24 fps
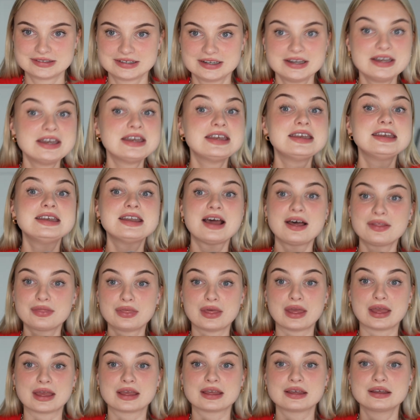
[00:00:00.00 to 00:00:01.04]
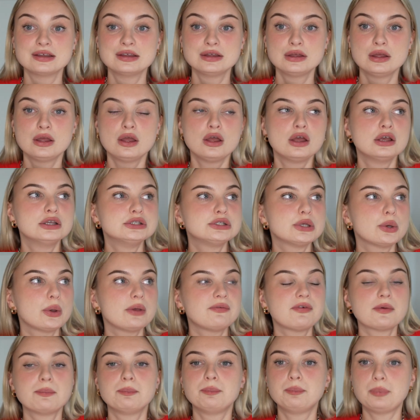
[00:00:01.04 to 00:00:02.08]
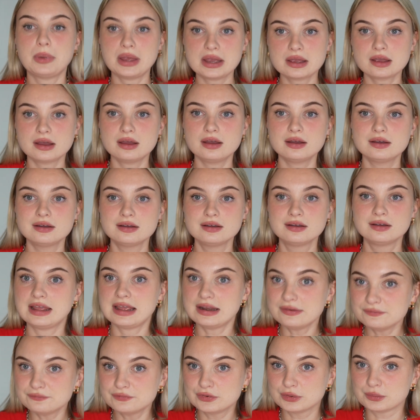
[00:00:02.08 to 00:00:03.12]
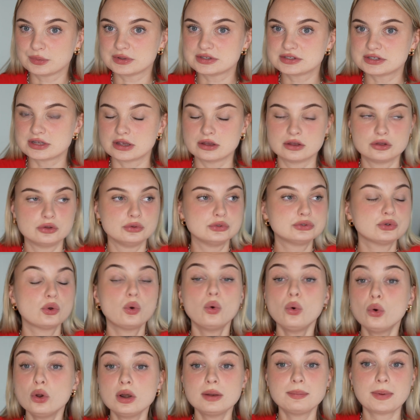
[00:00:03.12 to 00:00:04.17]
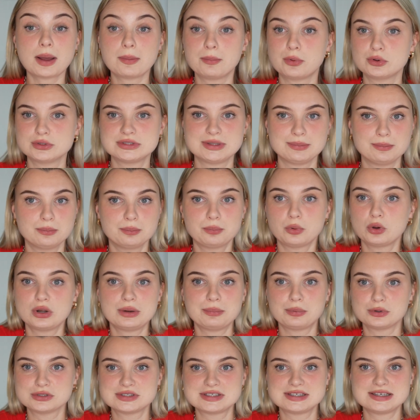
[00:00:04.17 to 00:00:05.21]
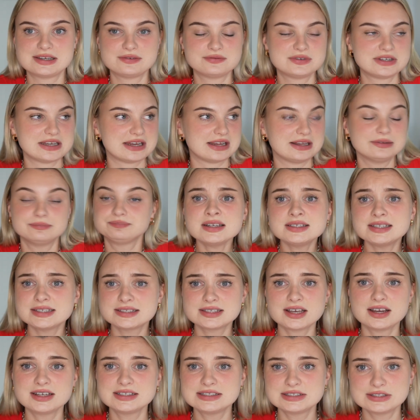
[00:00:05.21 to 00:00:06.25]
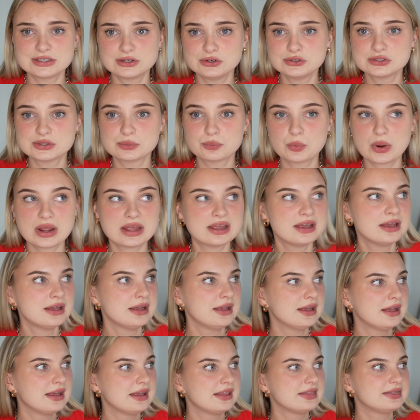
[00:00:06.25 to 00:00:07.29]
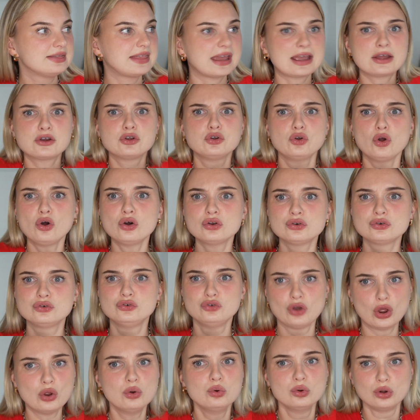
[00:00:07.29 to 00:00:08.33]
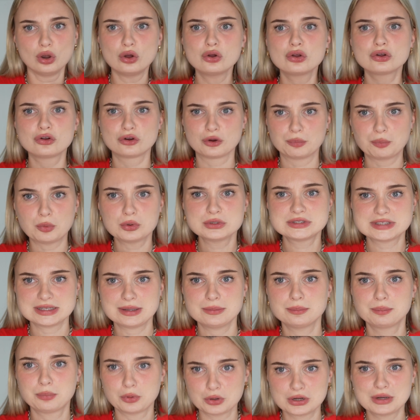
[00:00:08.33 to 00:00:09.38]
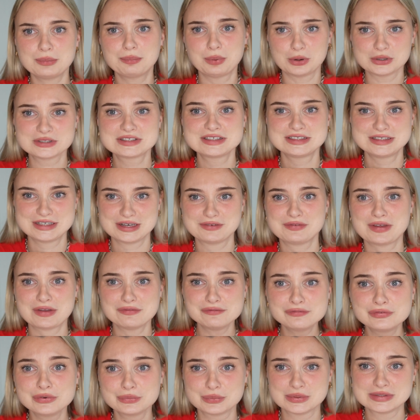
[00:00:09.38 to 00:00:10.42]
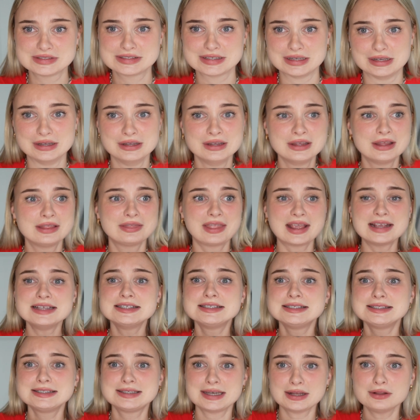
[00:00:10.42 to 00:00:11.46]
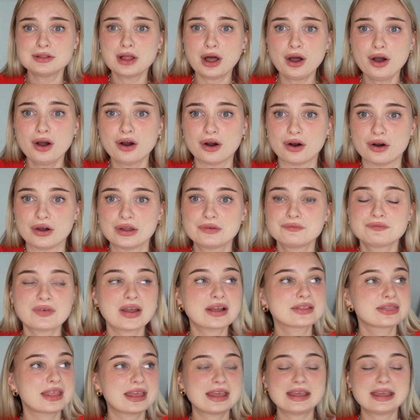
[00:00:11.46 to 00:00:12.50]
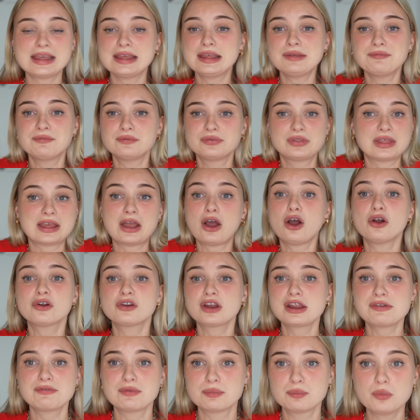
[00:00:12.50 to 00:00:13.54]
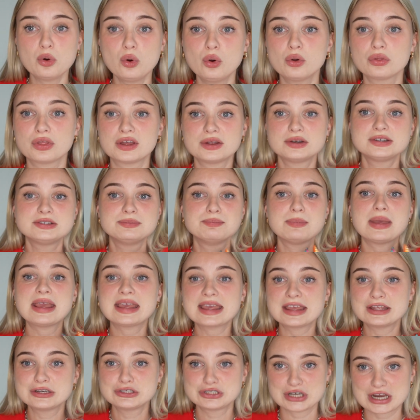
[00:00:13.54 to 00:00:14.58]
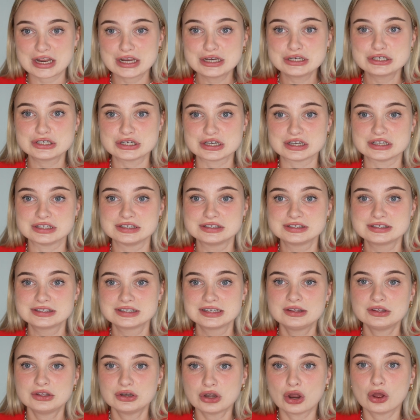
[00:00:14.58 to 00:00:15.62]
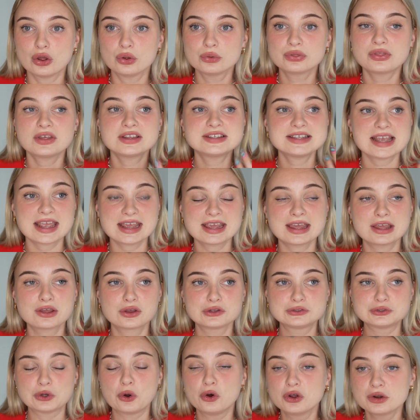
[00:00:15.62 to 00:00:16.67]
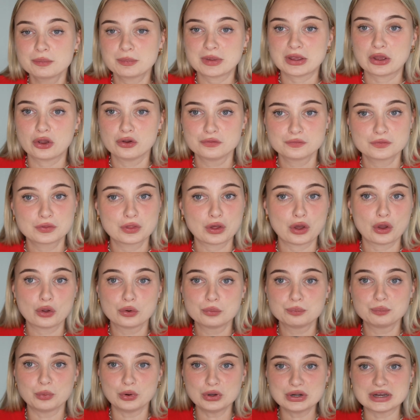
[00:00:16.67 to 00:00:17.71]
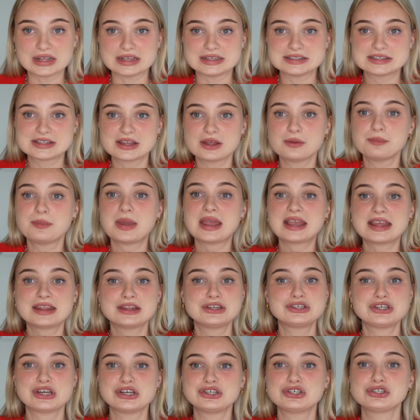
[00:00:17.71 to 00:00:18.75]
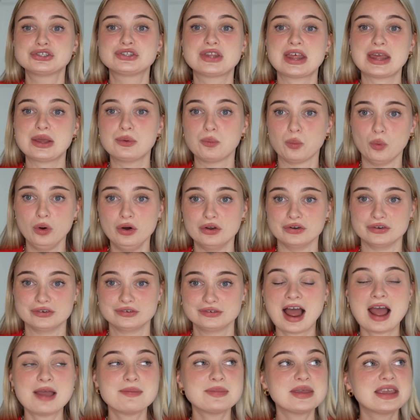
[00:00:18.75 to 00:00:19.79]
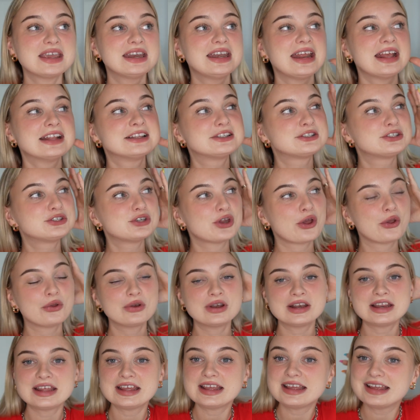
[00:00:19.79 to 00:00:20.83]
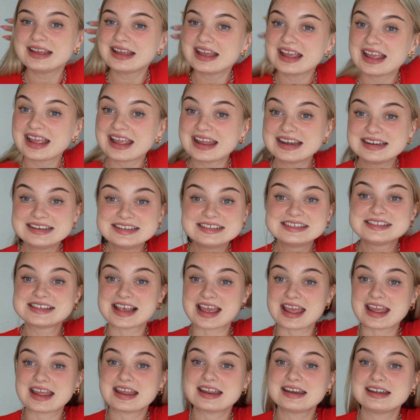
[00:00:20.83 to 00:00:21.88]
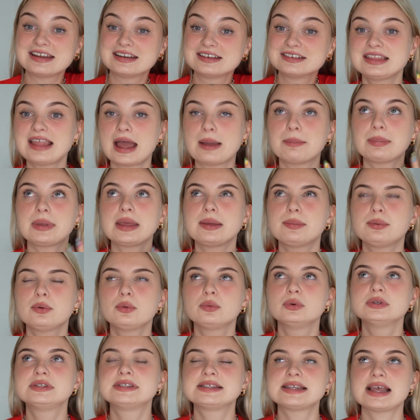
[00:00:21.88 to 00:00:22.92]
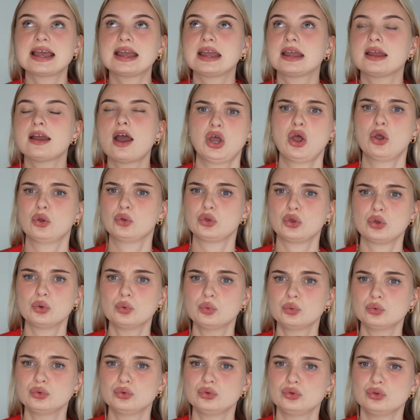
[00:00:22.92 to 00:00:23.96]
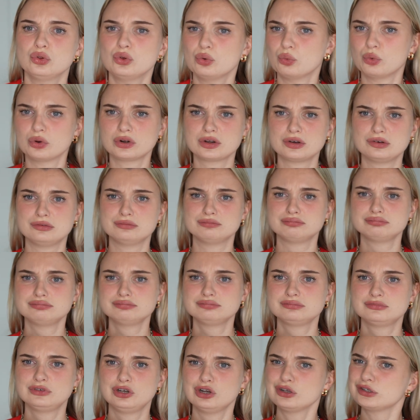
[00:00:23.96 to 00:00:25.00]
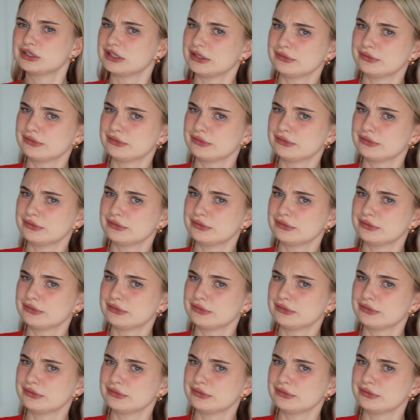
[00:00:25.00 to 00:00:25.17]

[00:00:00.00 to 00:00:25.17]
Nothing. So if a bigger influencer who's all about body positivity decides to lose some weight, they are no longer a body positive influencer. They still are. In fact, they are even more. They're making changes. You know, they're taking autonomy over their own bodies. They're making the changes they want. I mean, it's totally insane that people would say, oh, you want to look